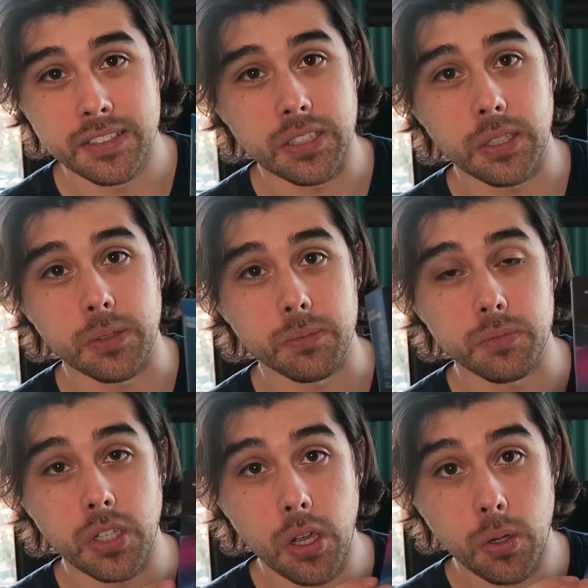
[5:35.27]
So
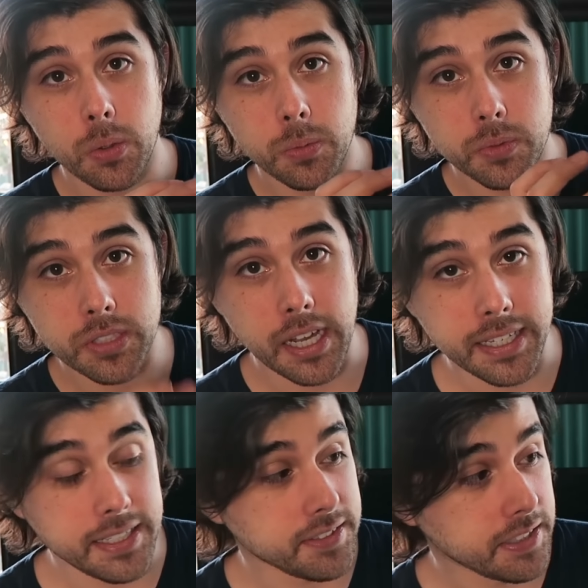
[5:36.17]
no stock
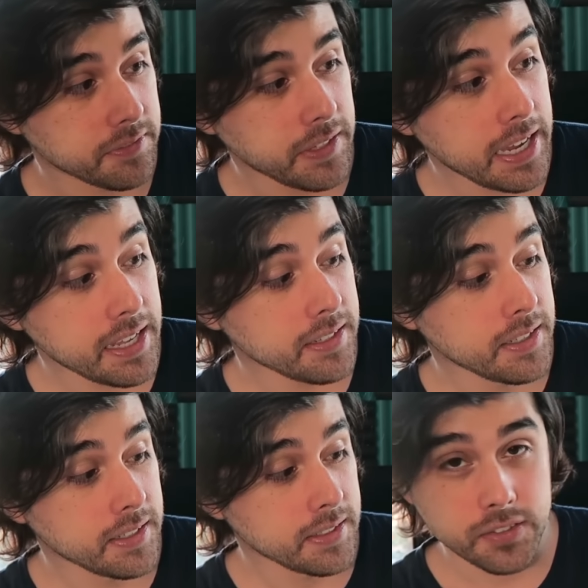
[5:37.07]
heatsink fan,
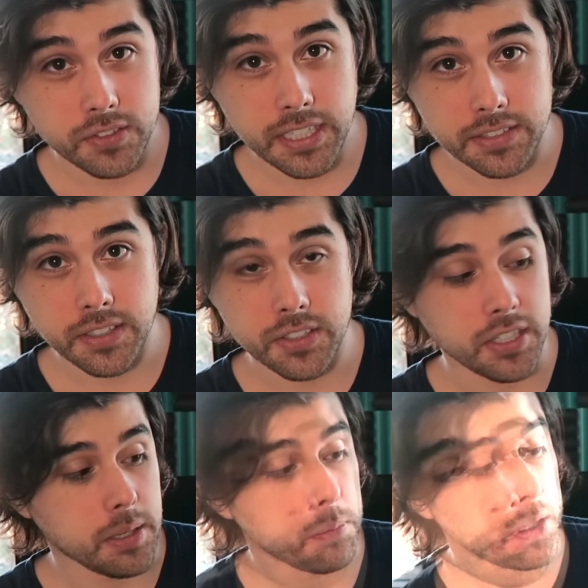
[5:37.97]
just the
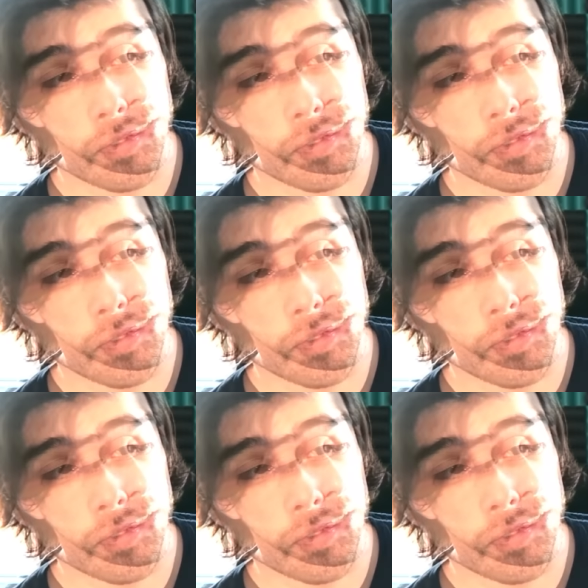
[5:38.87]
chip.